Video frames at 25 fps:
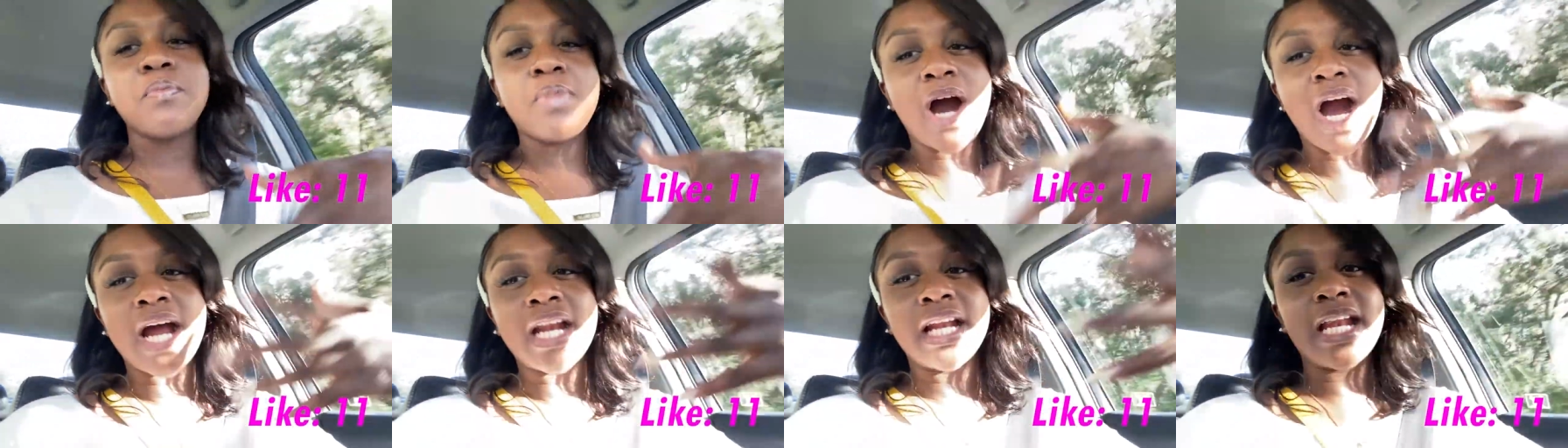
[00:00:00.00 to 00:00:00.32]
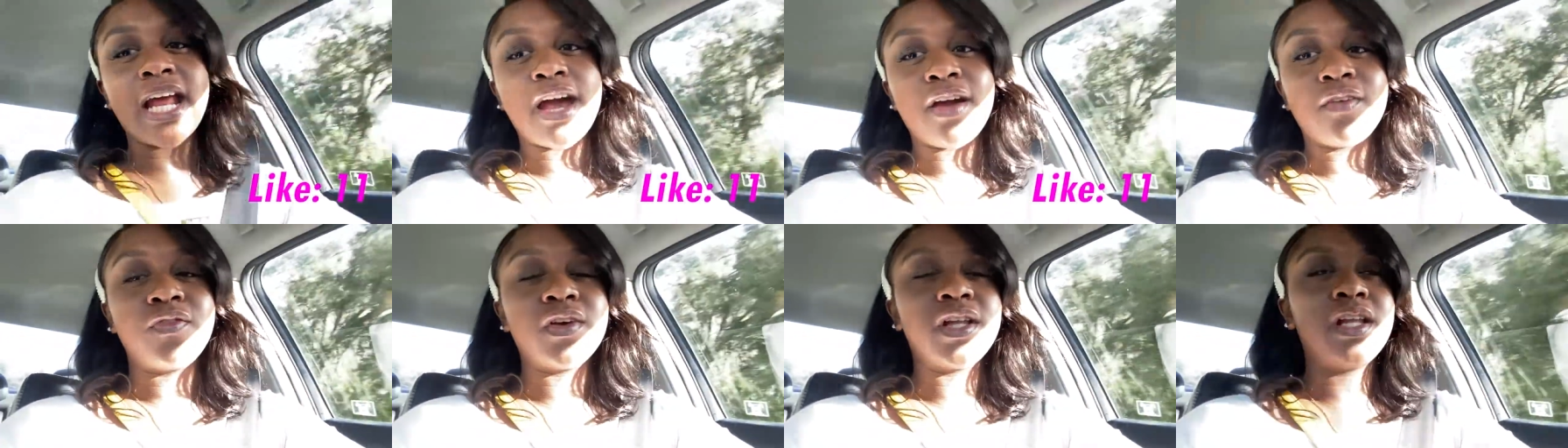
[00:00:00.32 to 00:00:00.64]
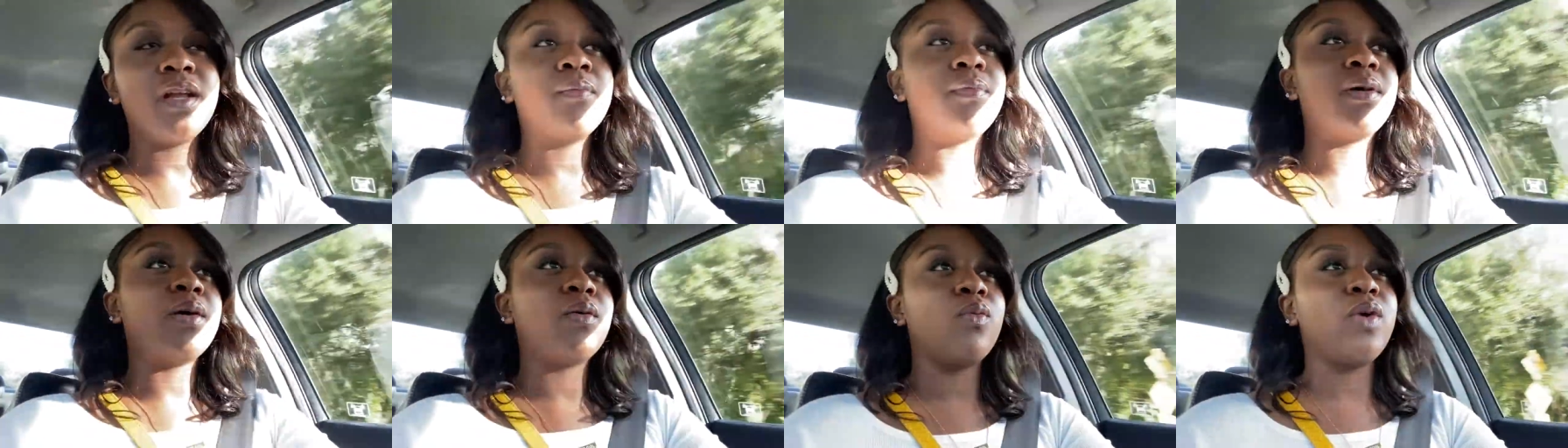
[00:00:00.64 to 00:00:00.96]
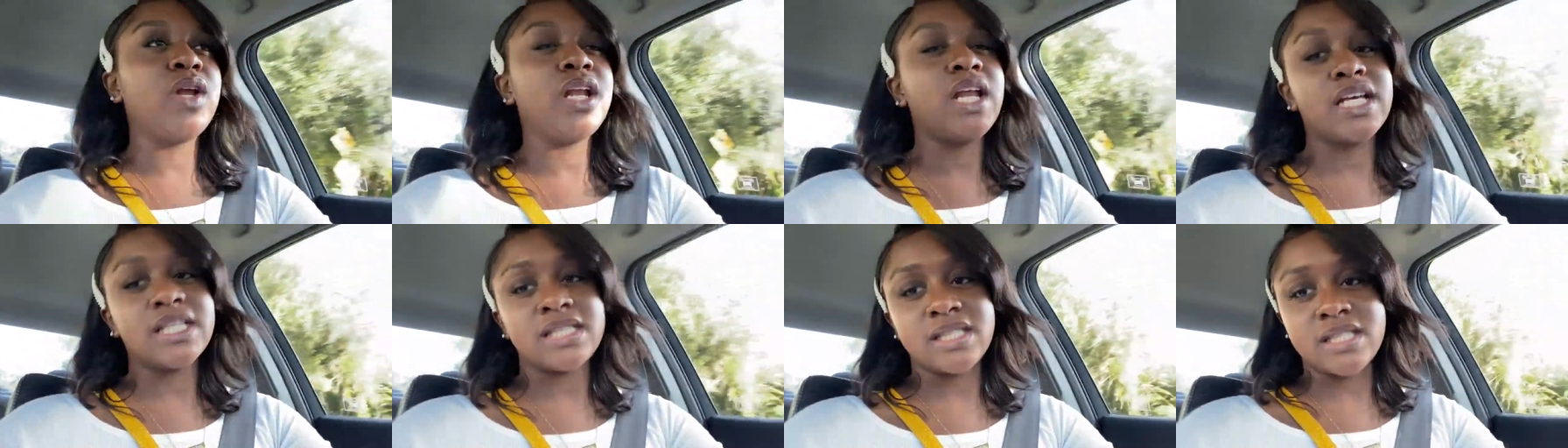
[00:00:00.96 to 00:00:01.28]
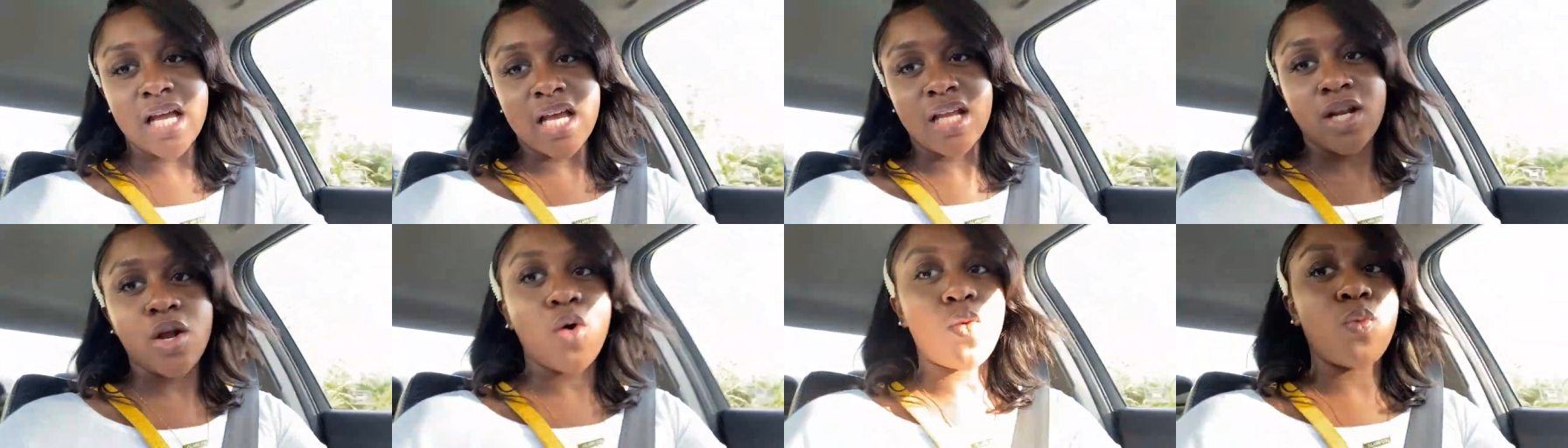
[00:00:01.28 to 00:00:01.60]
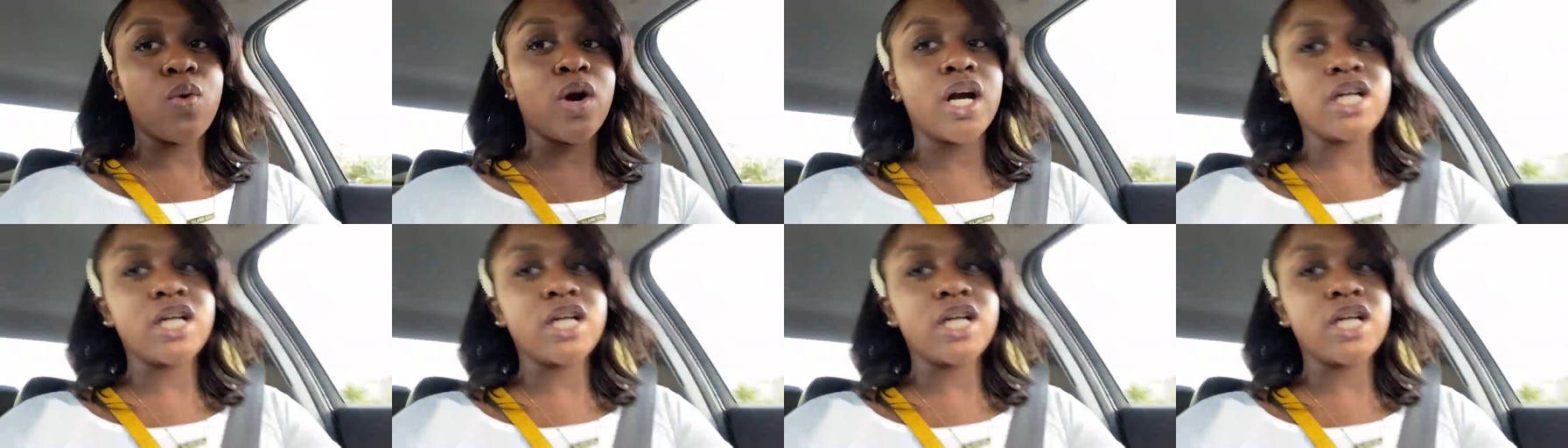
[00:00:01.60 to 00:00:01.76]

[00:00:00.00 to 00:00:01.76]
embody that feeling but we didn't say no